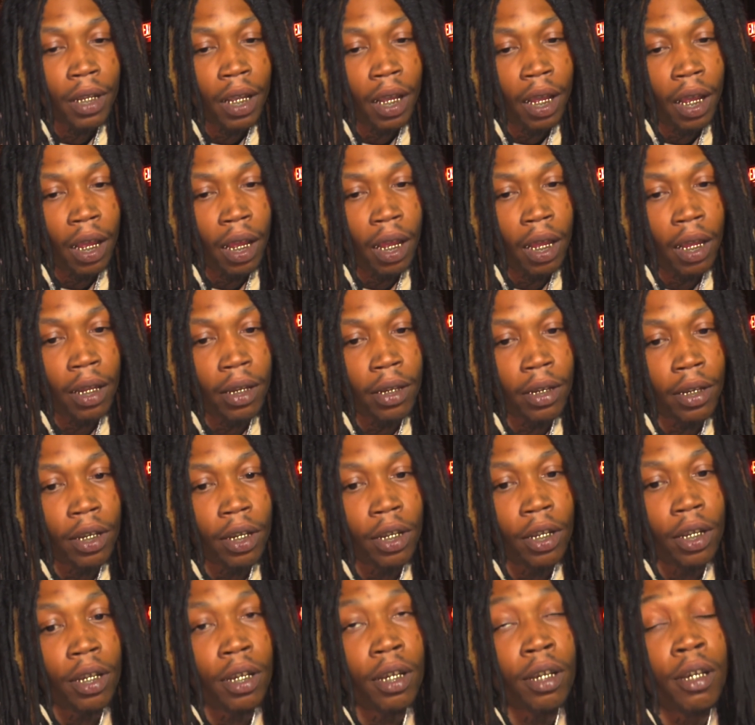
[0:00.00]
I
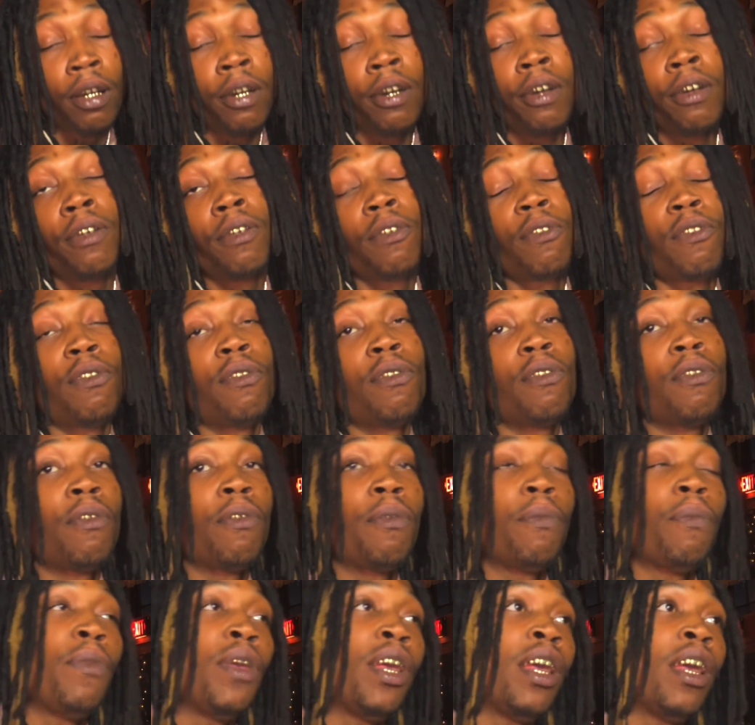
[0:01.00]
love
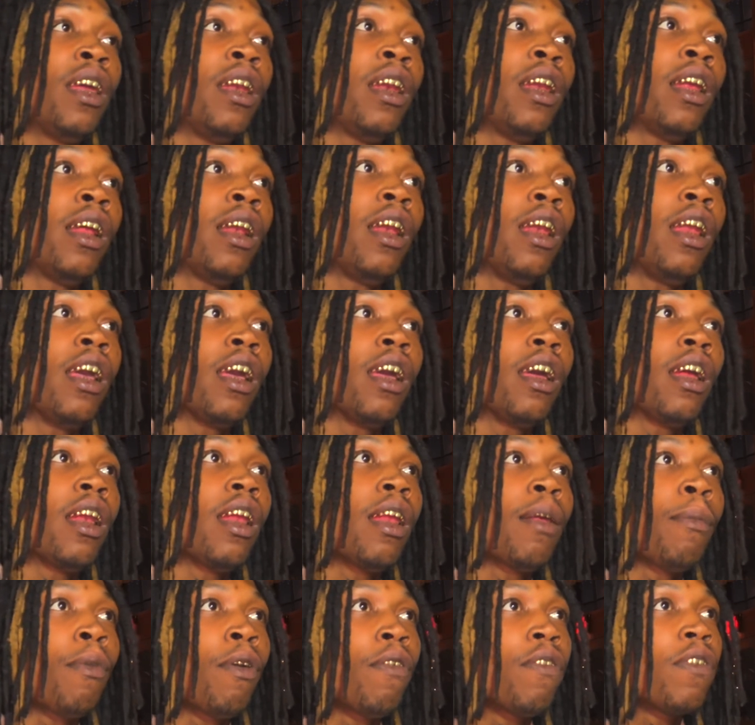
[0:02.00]
being that nigga
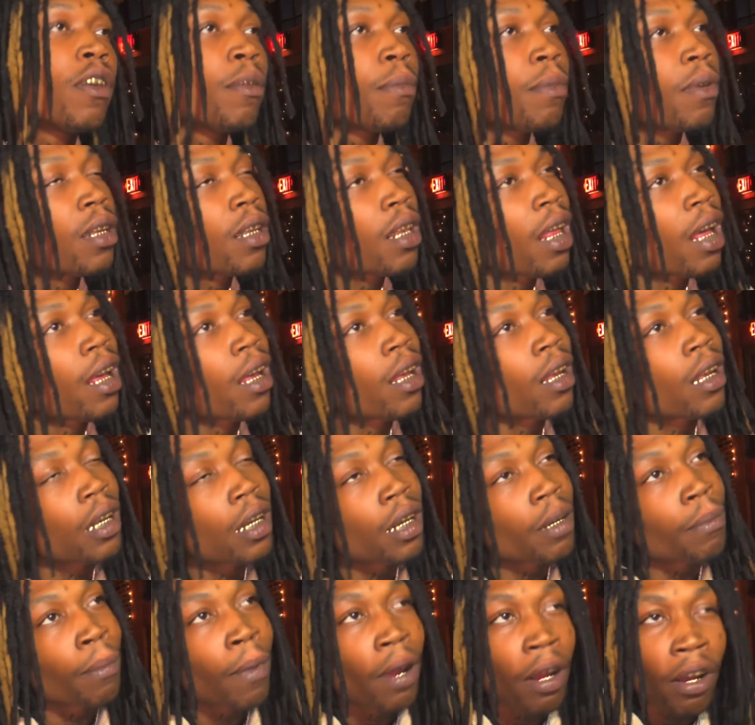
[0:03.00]
that motherfucker be like,
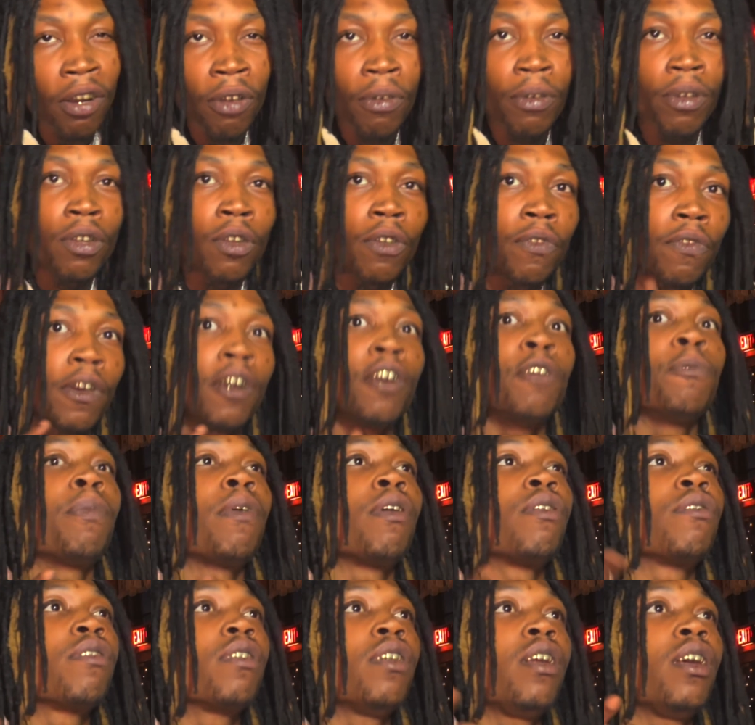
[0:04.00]
murder was the first
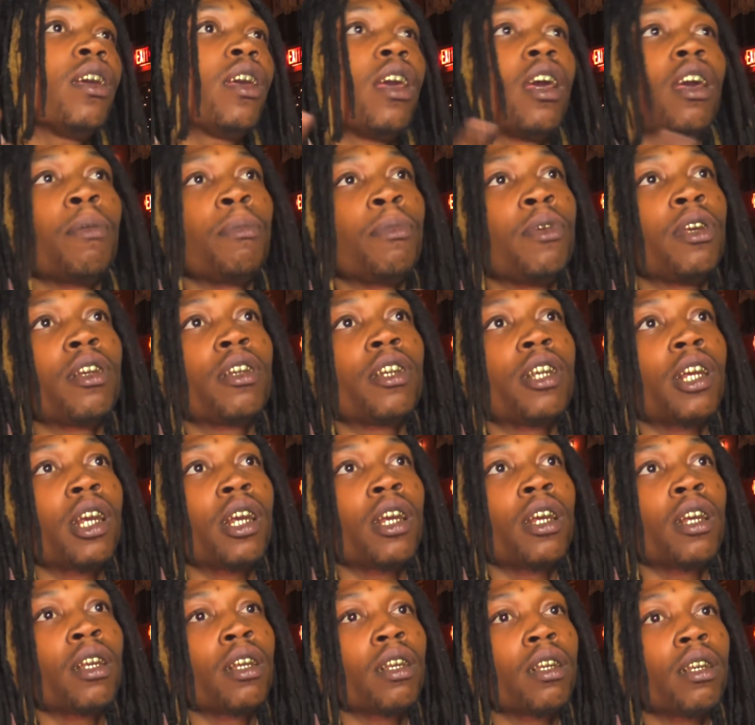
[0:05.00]
person that gave me a
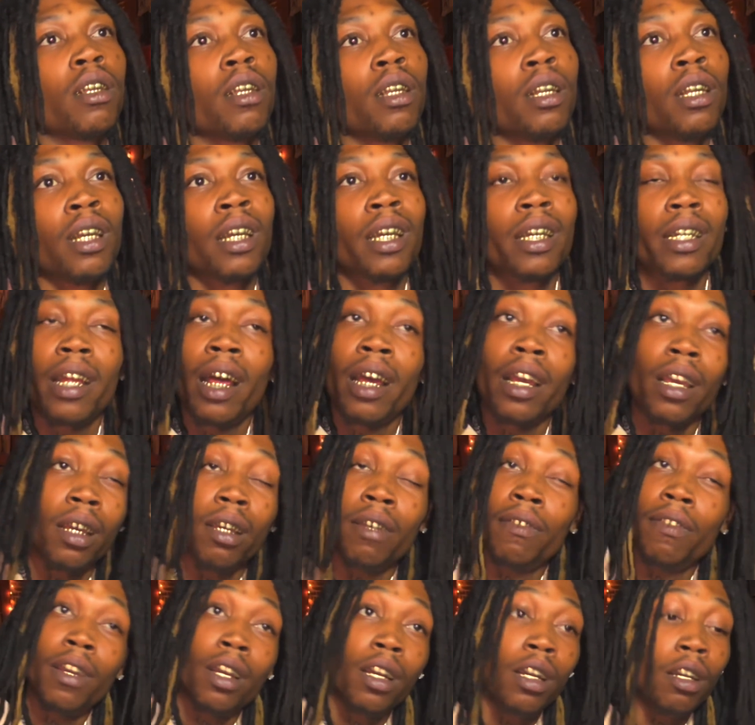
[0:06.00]
chance. Mm-hmm. Cause I
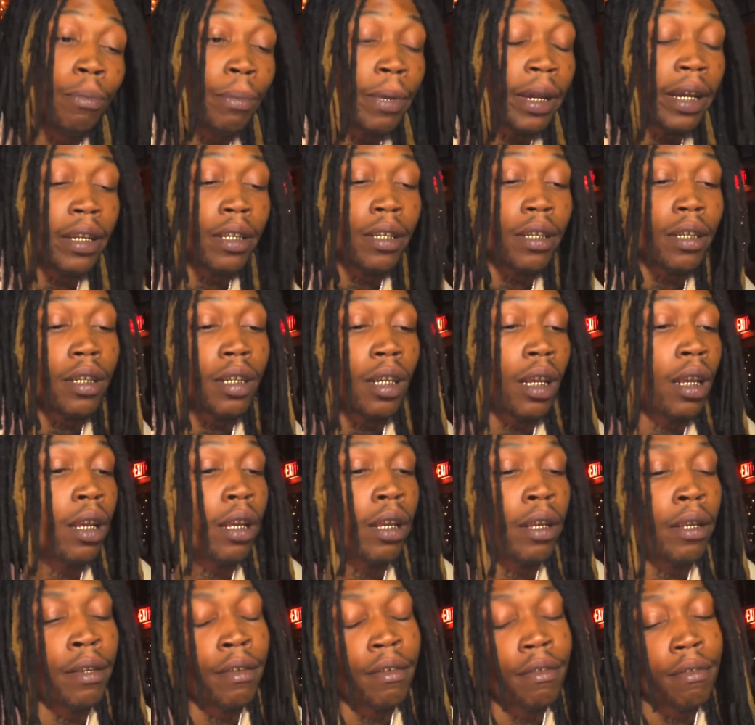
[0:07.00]
give anybody a chance.